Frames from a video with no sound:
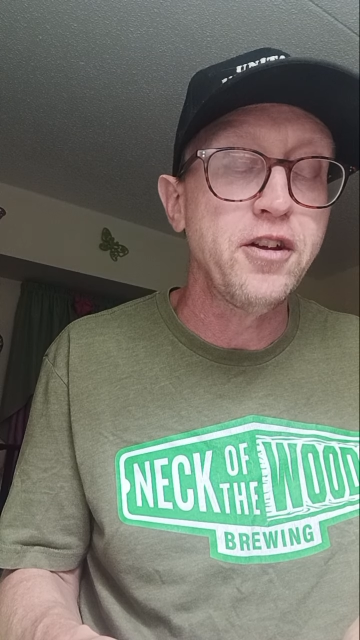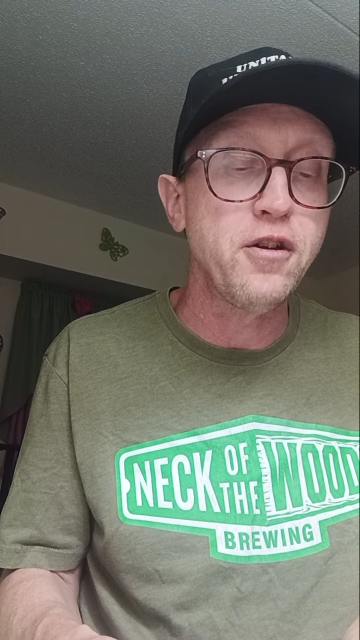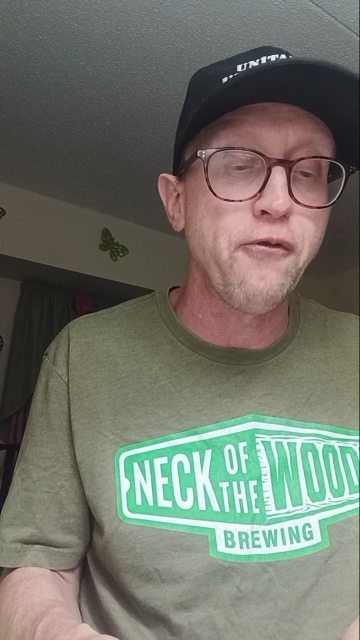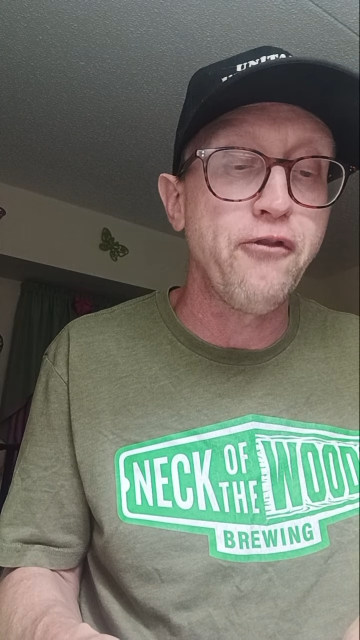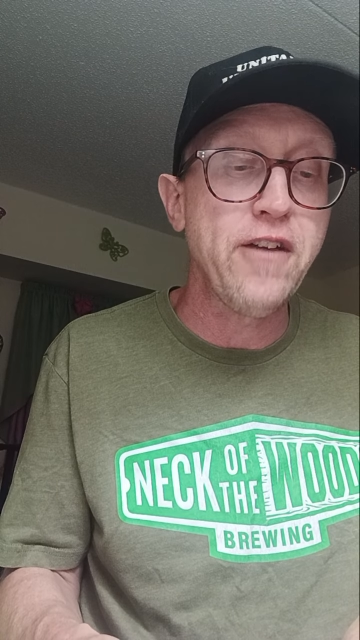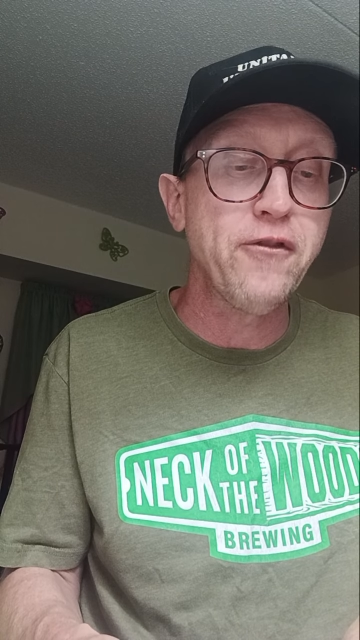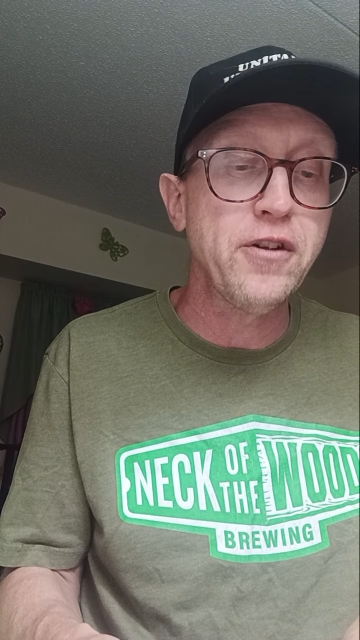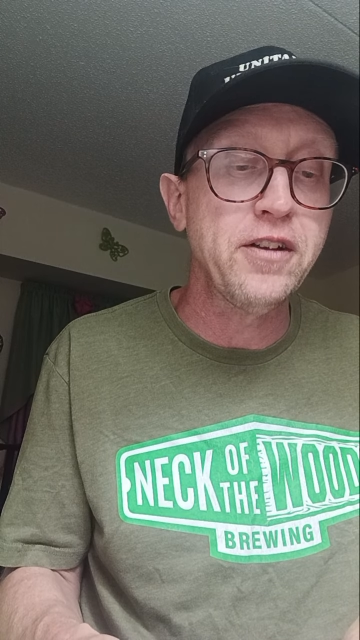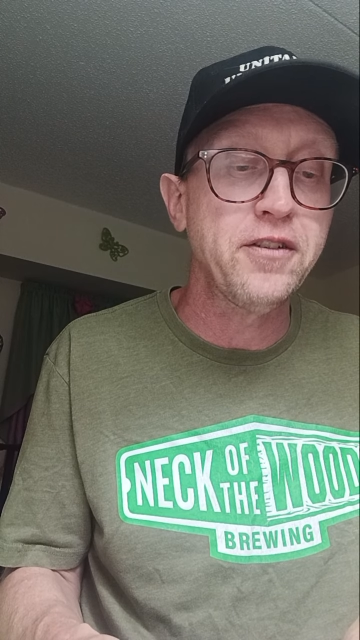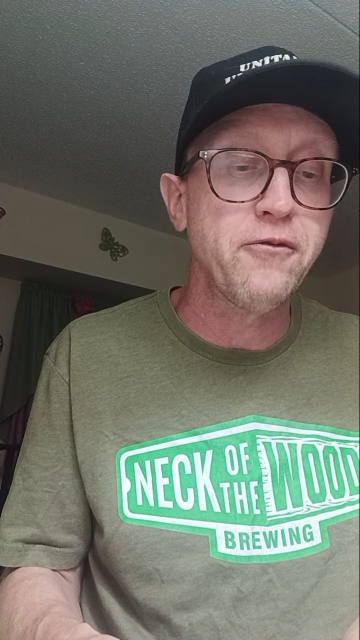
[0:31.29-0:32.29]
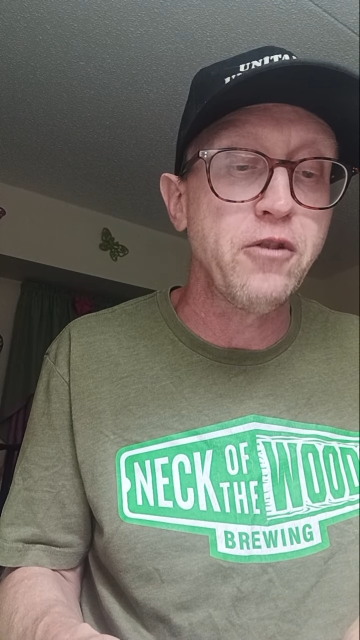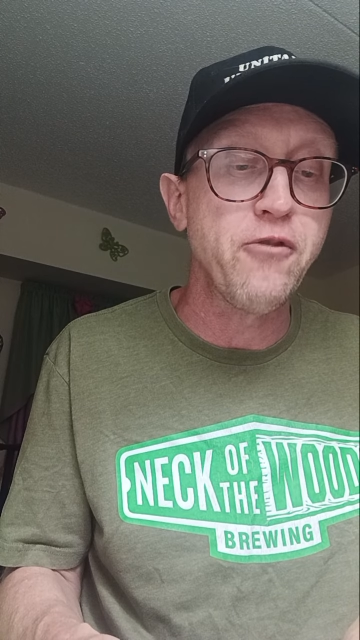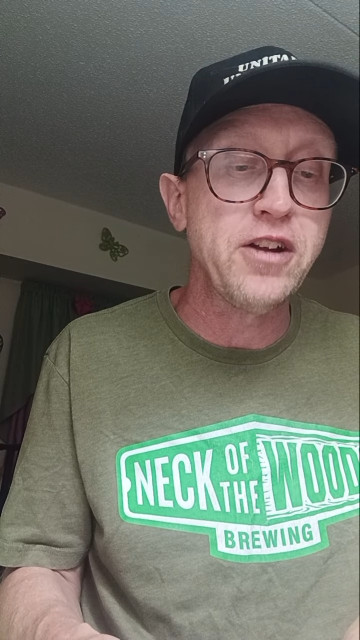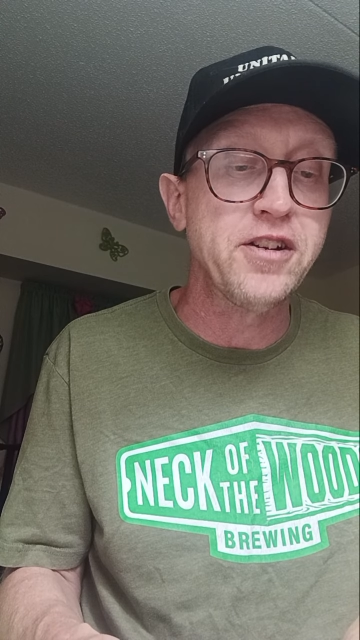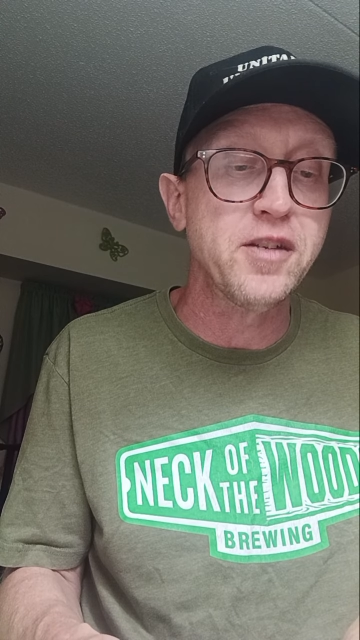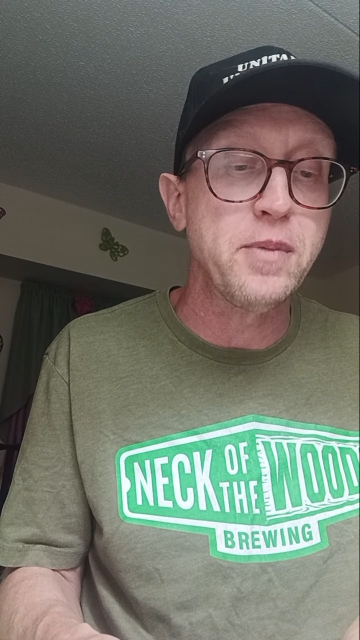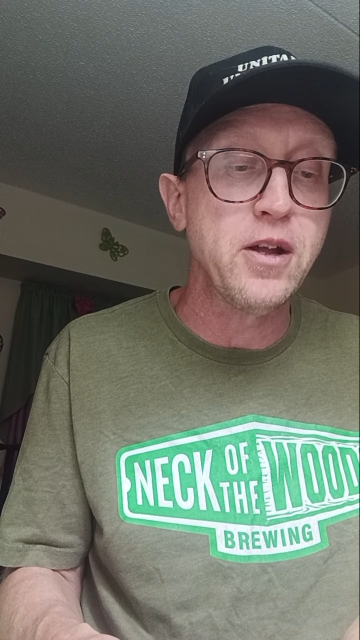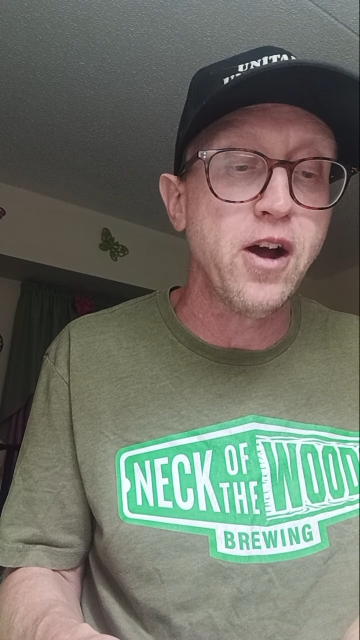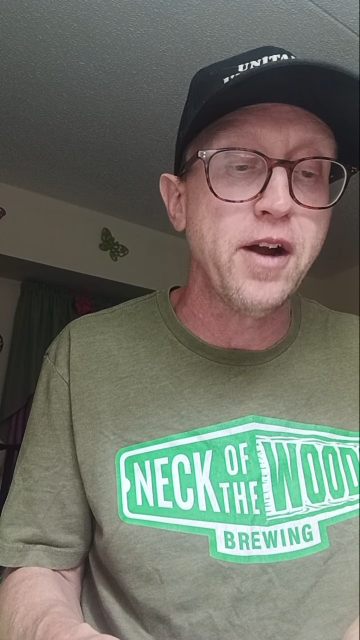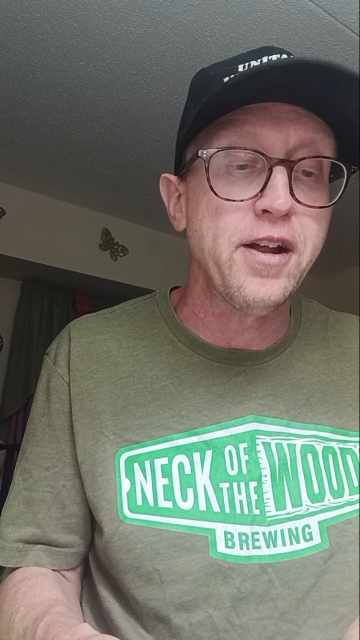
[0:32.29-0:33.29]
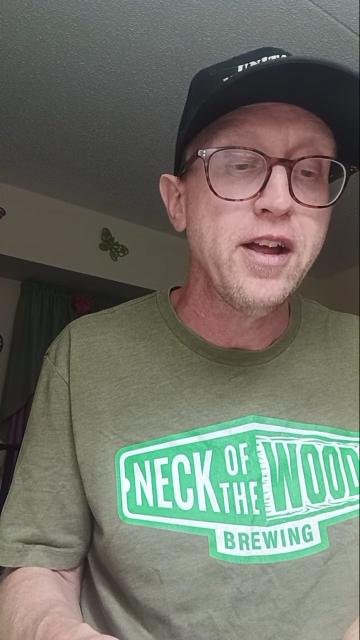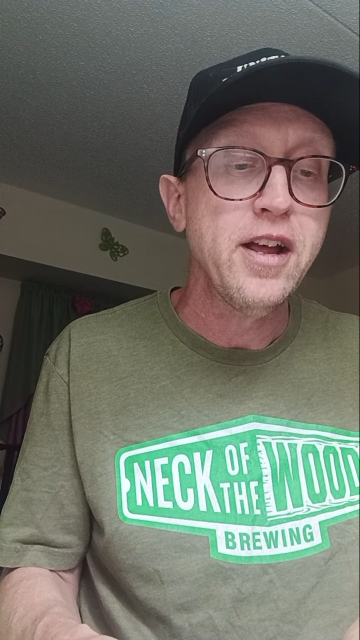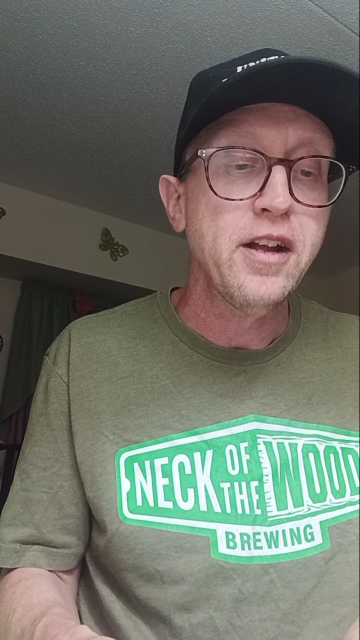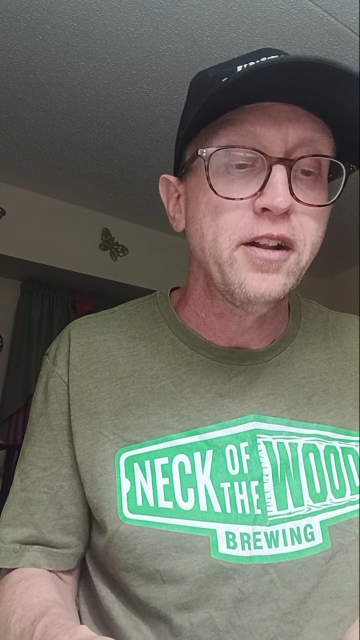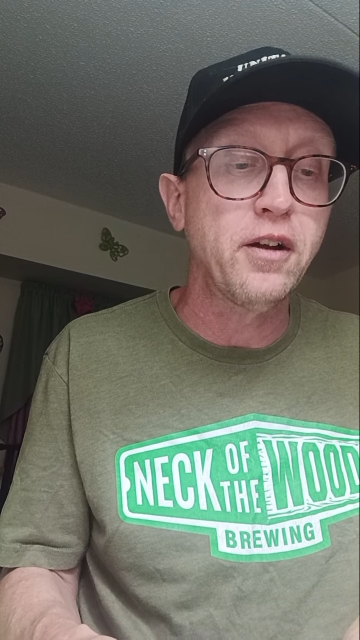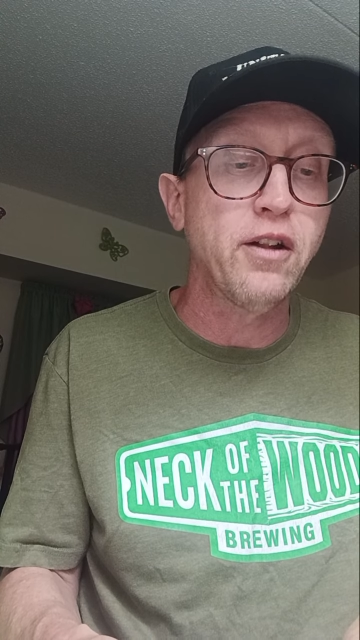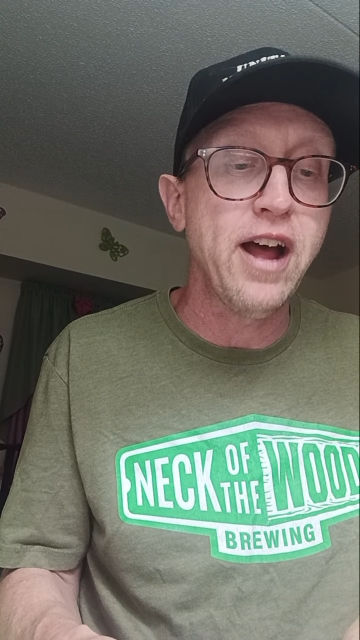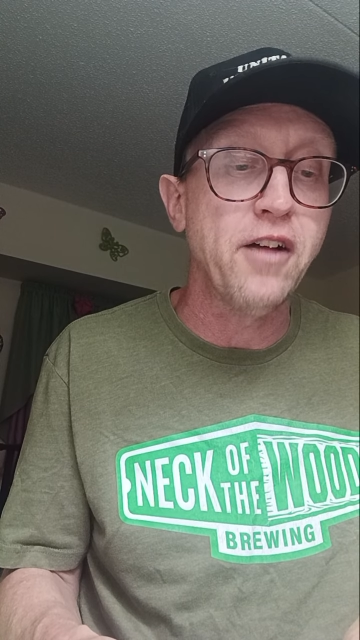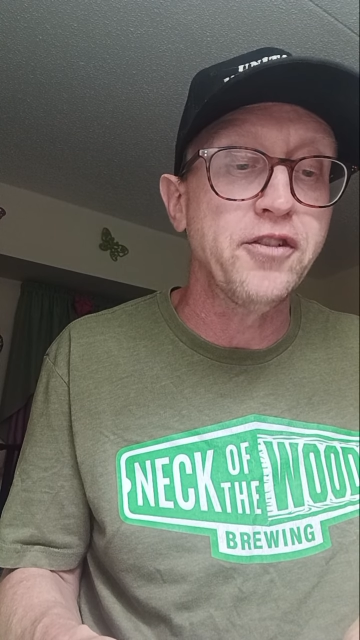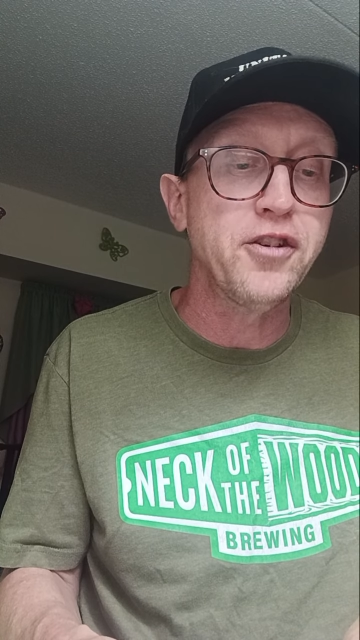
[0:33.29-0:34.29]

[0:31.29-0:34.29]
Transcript: Your faithfulness reaches beyond the clouds.